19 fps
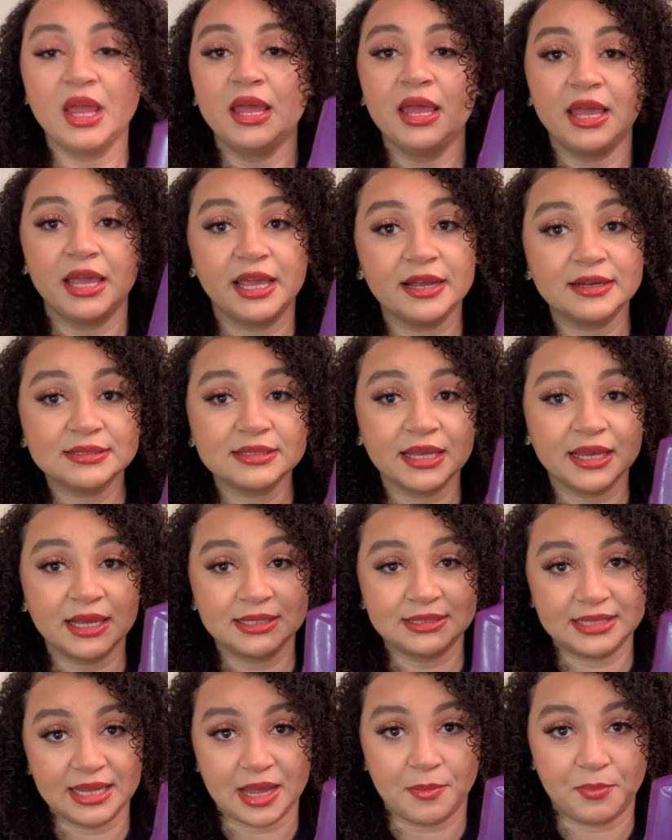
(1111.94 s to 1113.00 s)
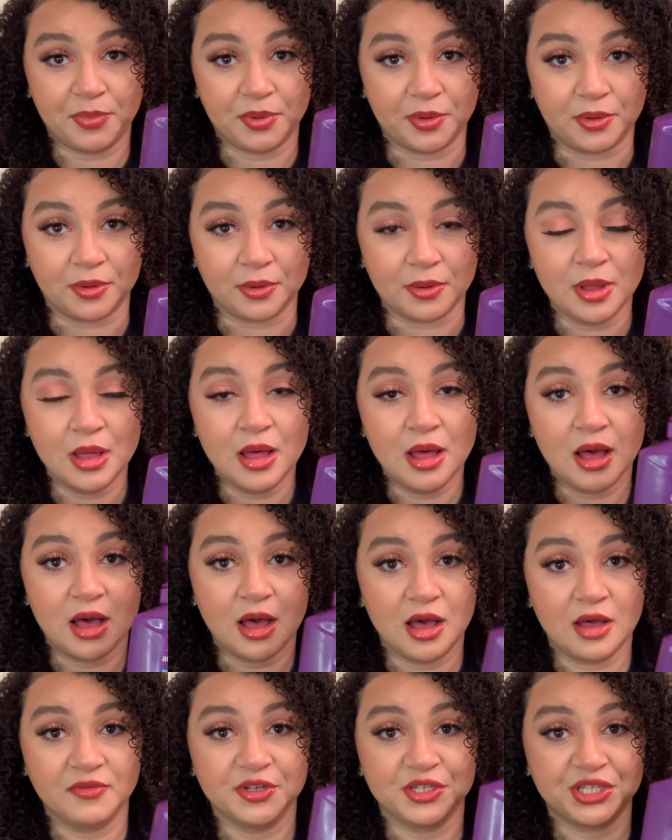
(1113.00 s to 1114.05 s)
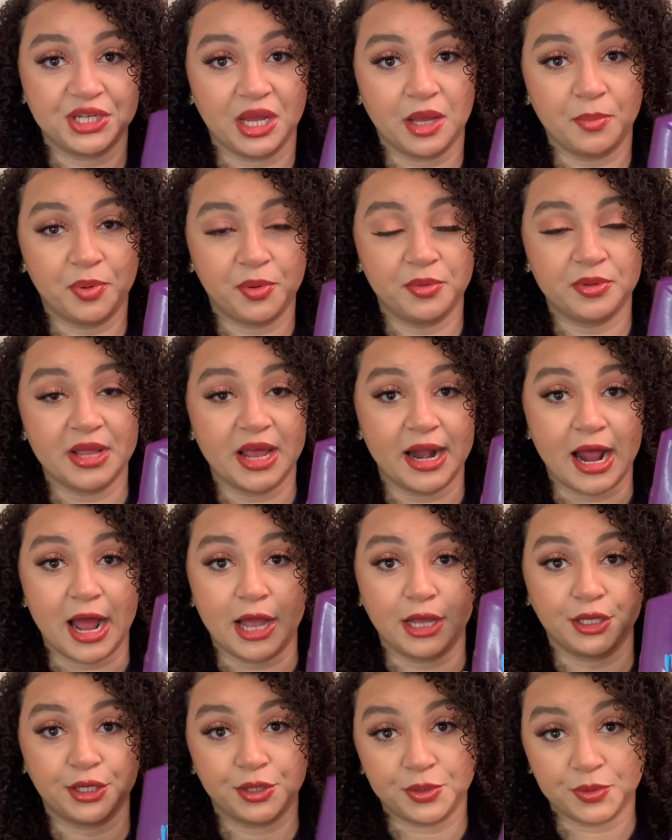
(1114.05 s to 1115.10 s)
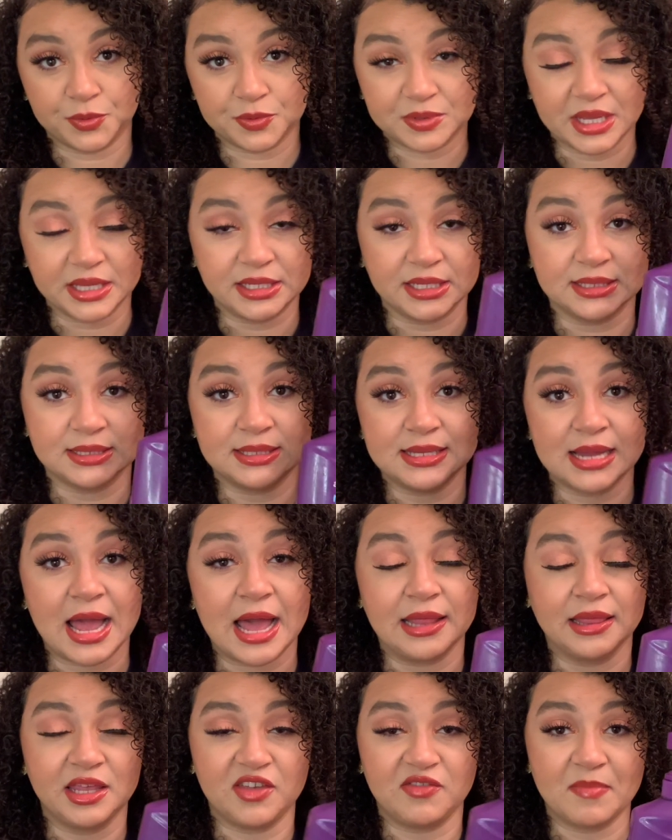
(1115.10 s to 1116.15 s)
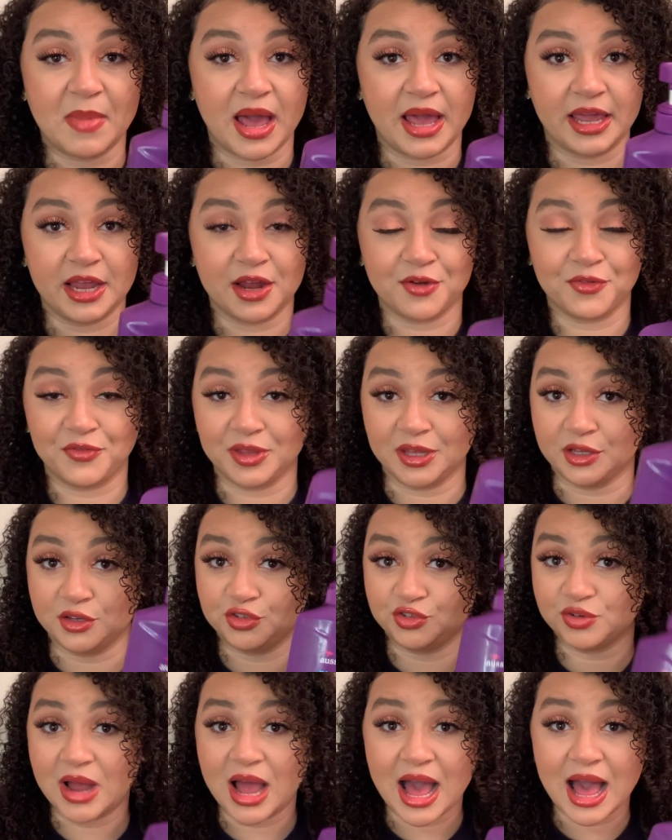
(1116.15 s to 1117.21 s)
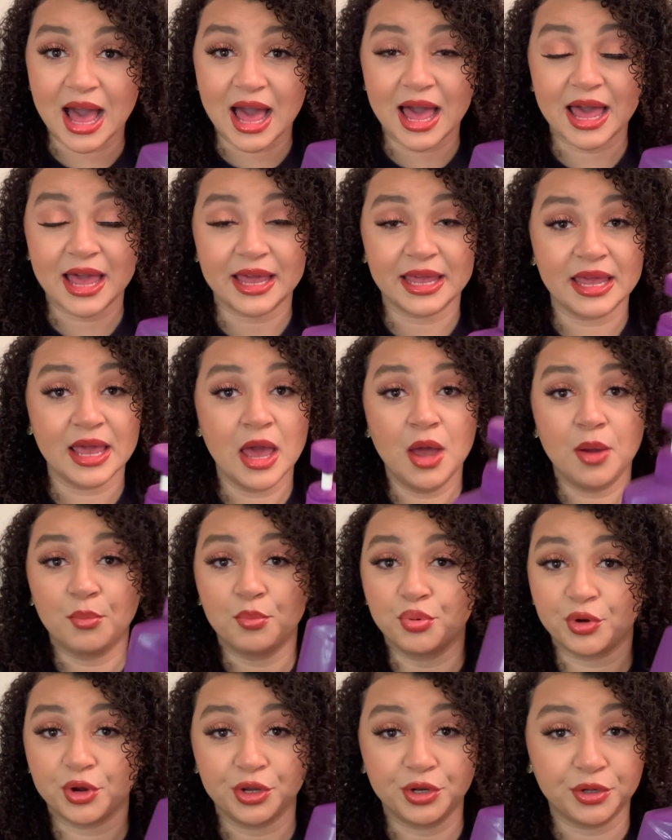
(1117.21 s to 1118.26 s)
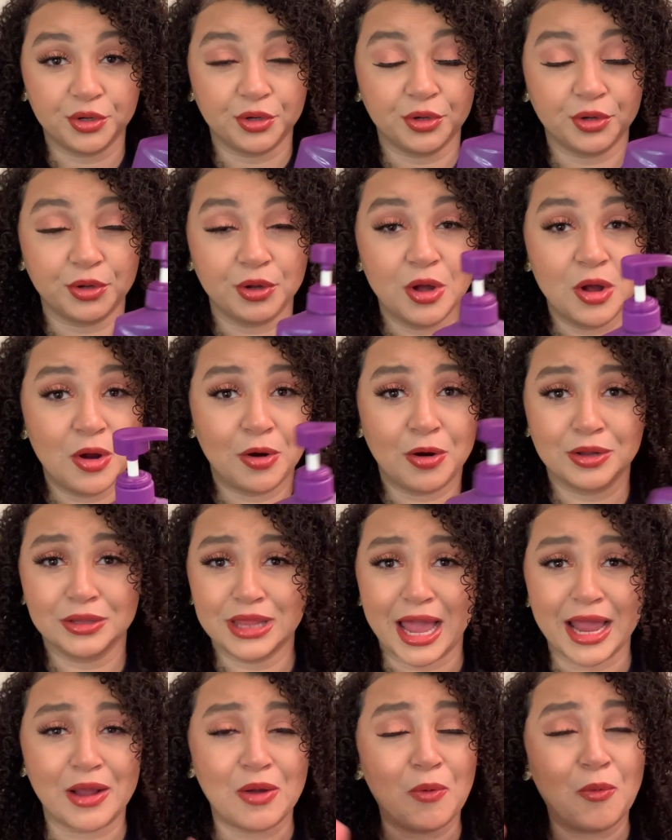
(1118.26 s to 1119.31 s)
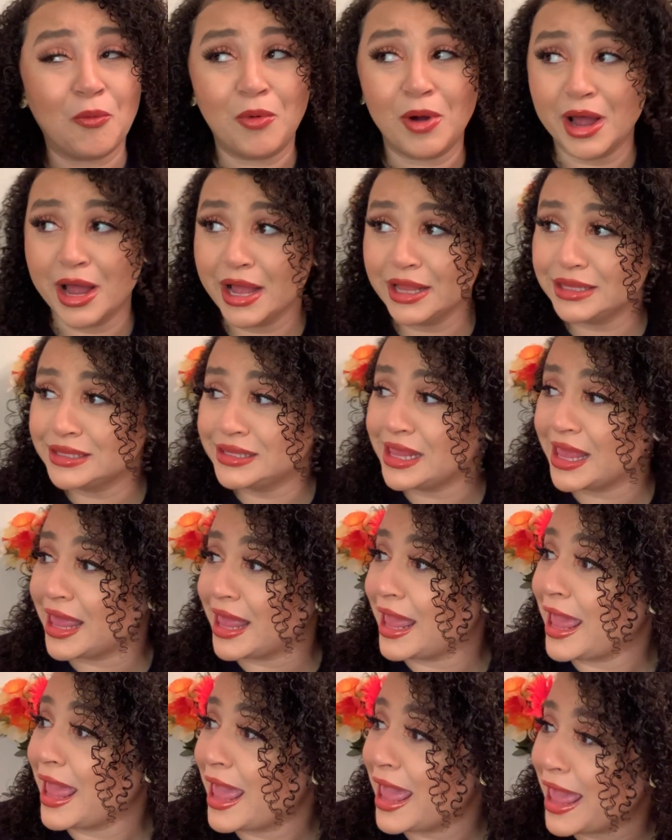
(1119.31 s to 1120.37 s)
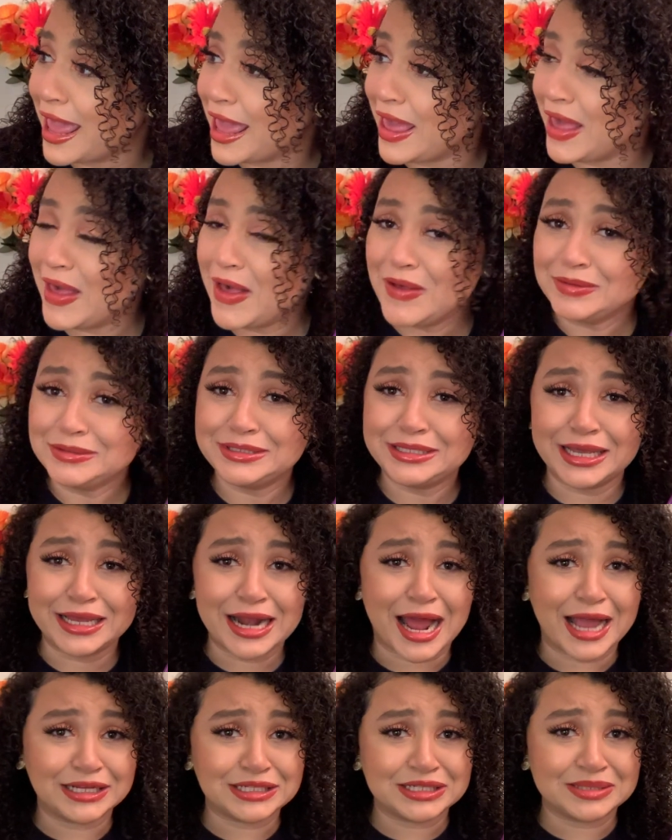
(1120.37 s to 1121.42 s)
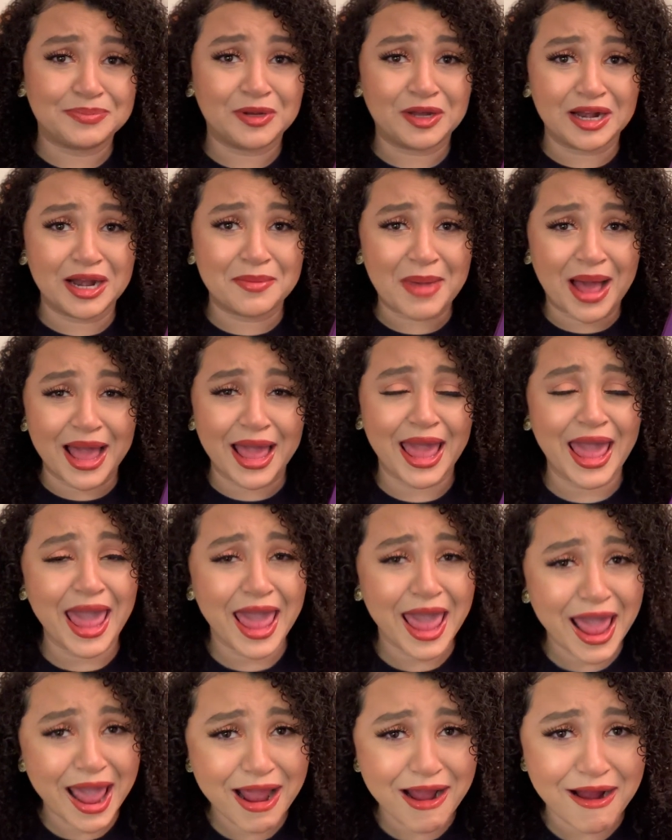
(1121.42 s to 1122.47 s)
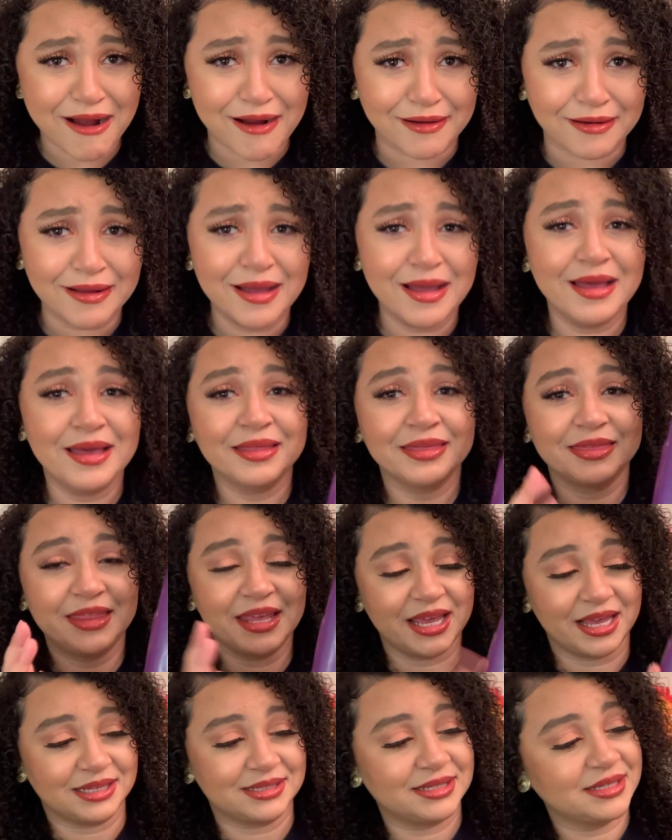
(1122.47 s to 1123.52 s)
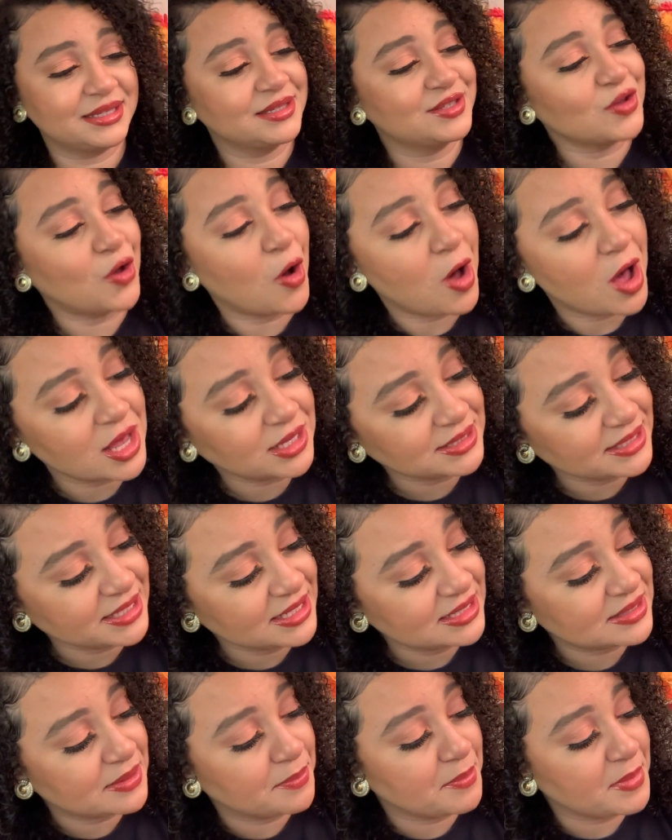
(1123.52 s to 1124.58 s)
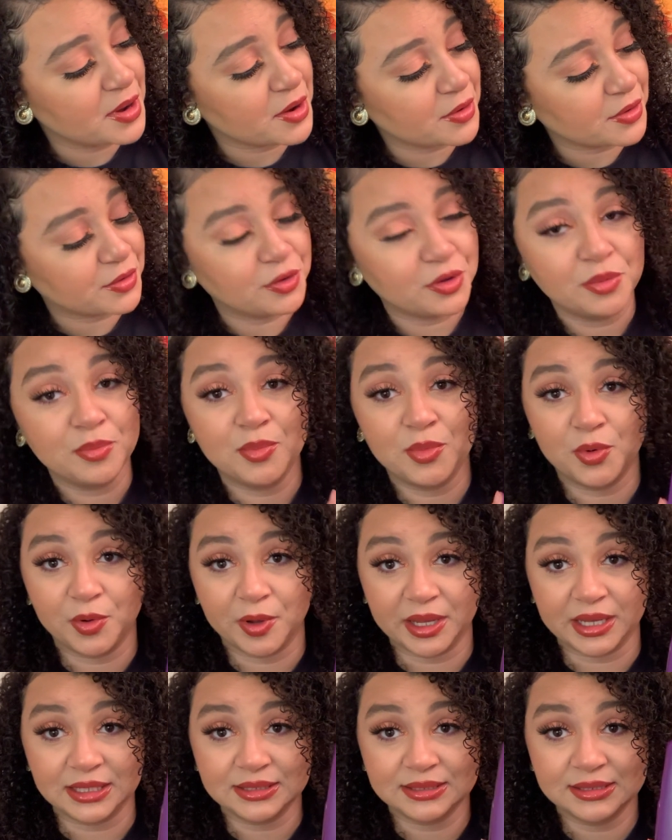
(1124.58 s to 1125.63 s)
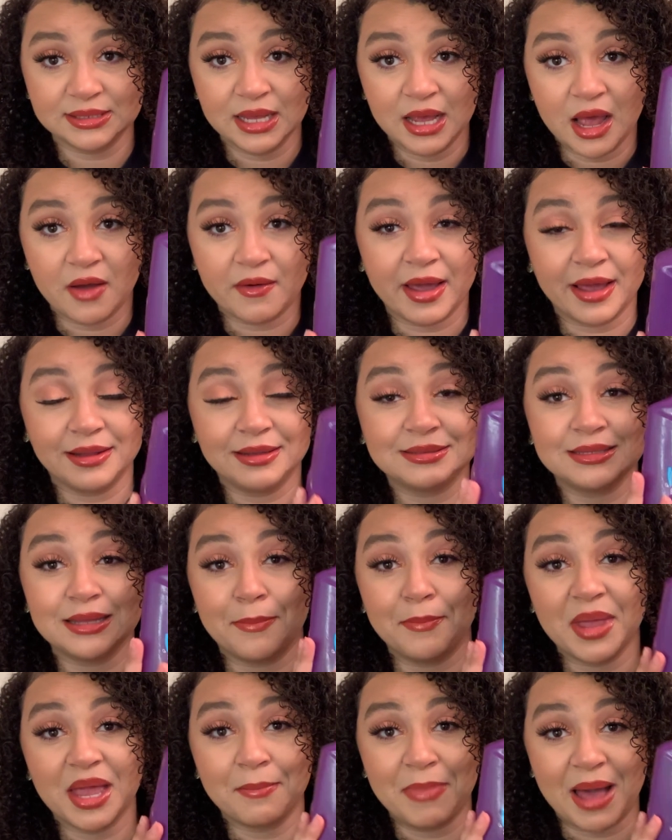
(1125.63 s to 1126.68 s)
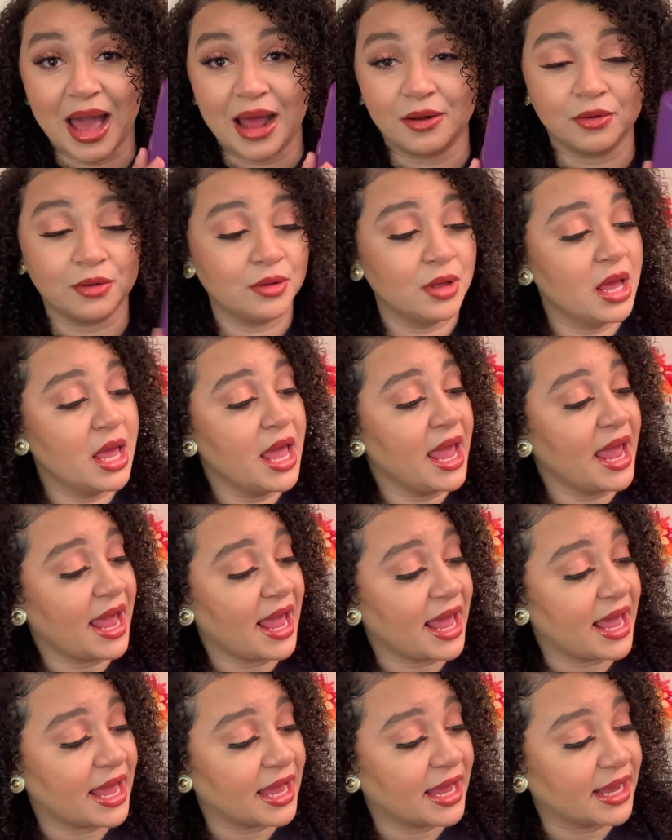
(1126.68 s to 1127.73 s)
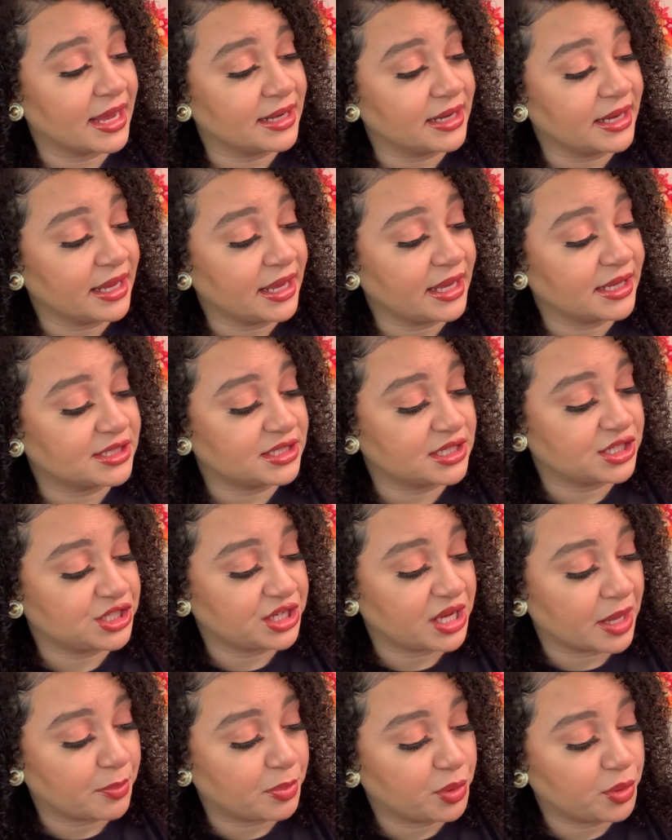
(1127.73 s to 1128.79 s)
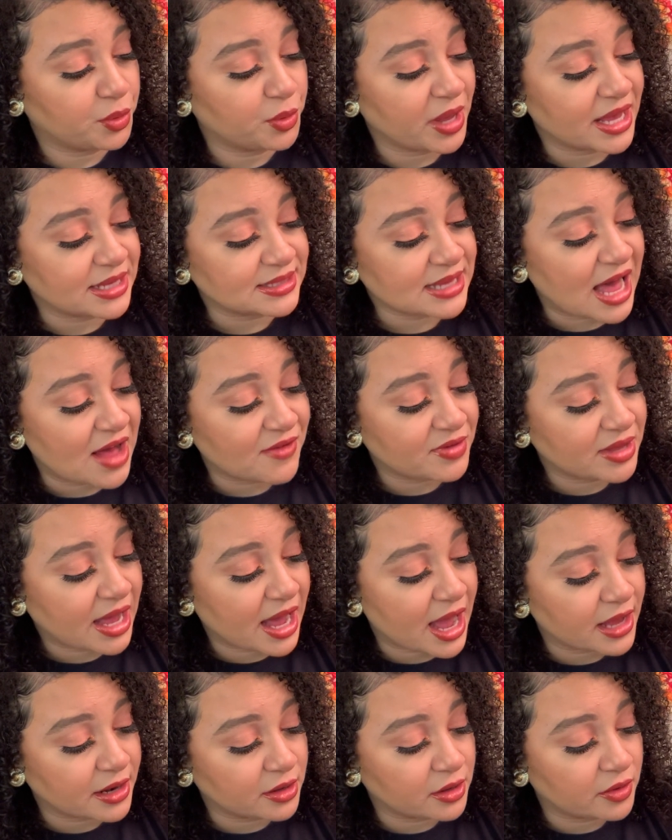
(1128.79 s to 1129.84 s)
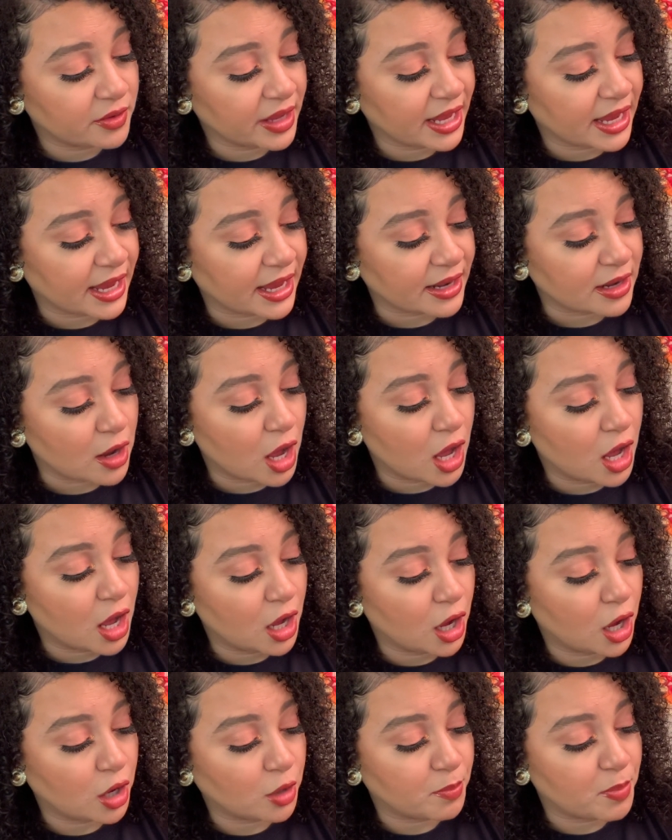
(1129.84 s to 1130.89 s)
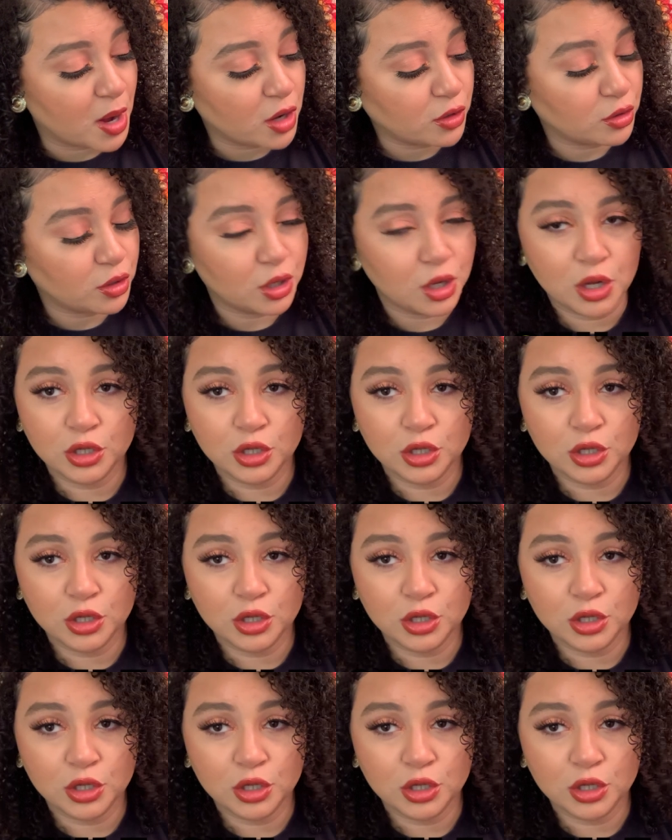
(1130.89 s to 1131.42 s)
Here's an example of a shampoo that I use that does not leave my hair feeling dry, brittle, or like, what the hell did I just put in my hair? This is Aussie's Miracle Moist. Okay, this is a big bottle, and it's the shampoo. It has avocado and jojoba